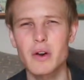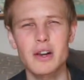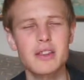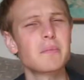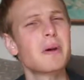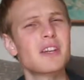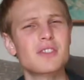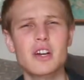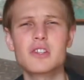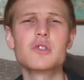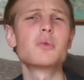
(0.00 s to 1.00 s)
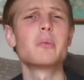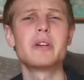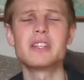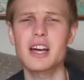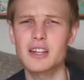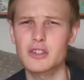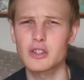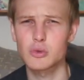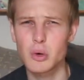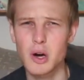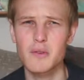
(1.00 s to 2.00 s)
And I think best sizes will be 10 to
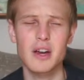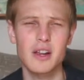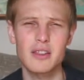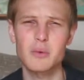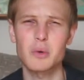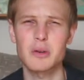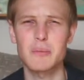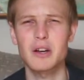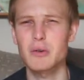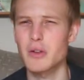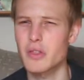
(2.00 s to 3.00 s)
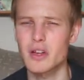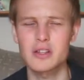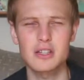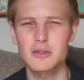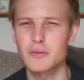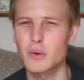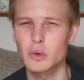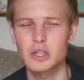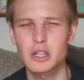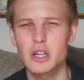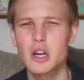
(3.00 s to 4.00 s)
12, and I think we can make around 30 to
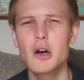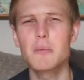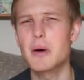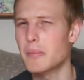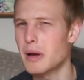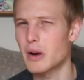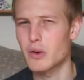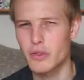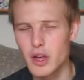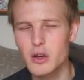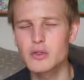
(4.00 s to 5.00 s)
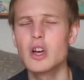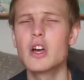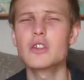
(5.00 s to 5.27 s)
40 per pair of those.